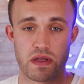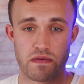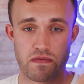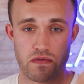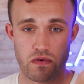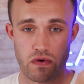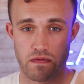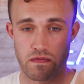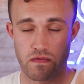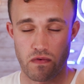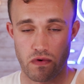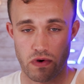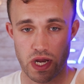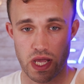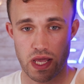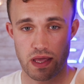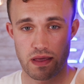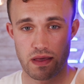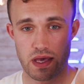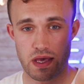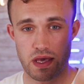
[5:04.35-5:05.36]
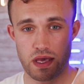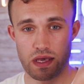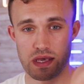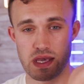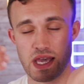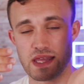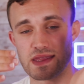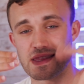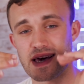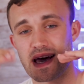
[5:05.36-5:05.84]
pay 440.
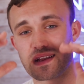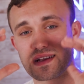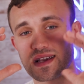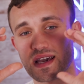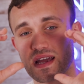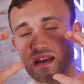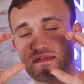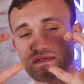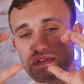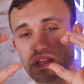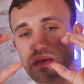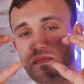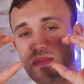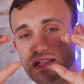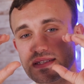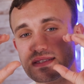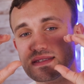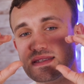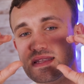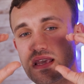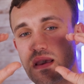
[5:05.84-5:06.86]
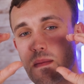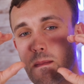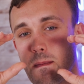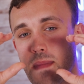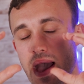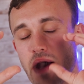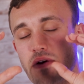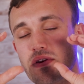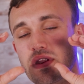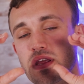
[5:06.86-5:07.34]
And that kind of limits the
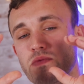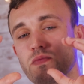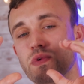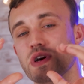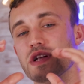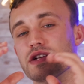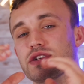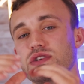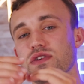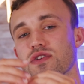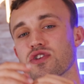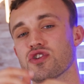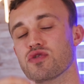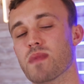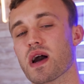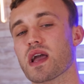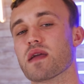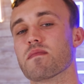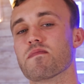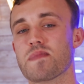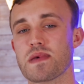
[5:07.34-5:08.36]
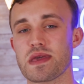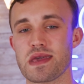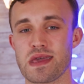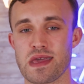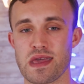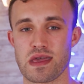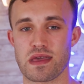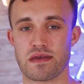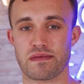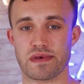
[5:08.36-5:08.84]
amount in which you might
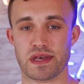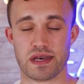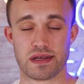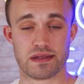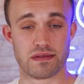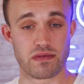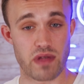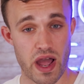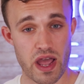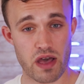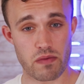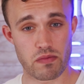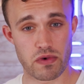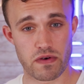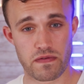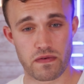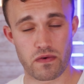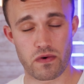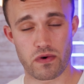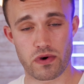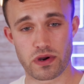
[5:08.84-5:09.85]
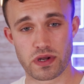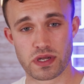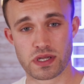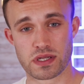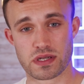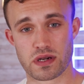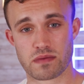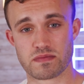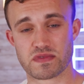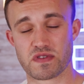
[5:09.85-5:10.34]
be liable for in
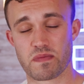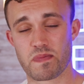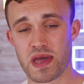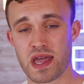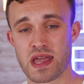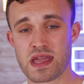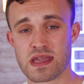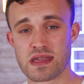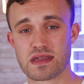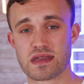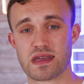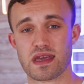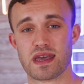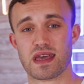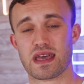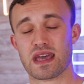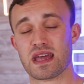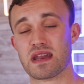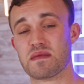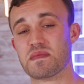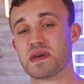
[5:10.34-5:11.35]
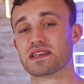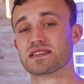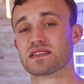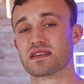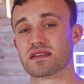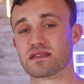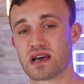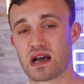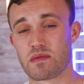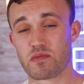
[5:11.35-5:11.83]
terms of paying, and it makes
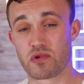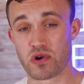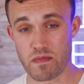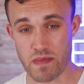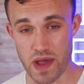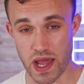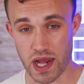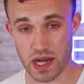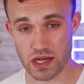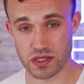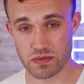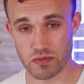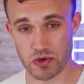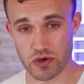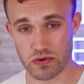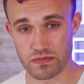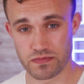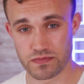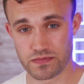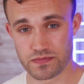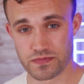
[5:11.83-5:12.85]
it a lot more manageable.